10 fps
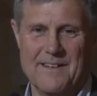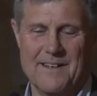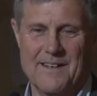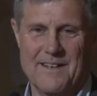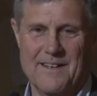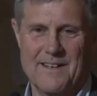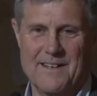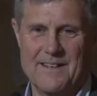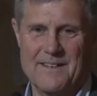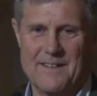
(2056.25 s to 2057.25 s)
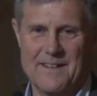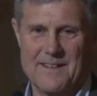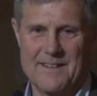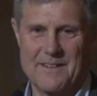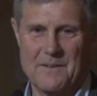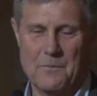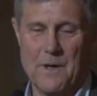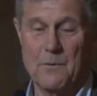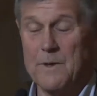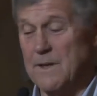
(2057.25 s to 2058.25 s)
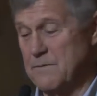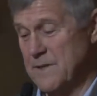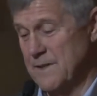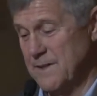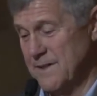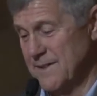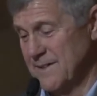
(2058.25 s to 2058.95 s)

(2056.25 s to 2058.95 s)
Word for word: Uh, and, uh, well, we lived in,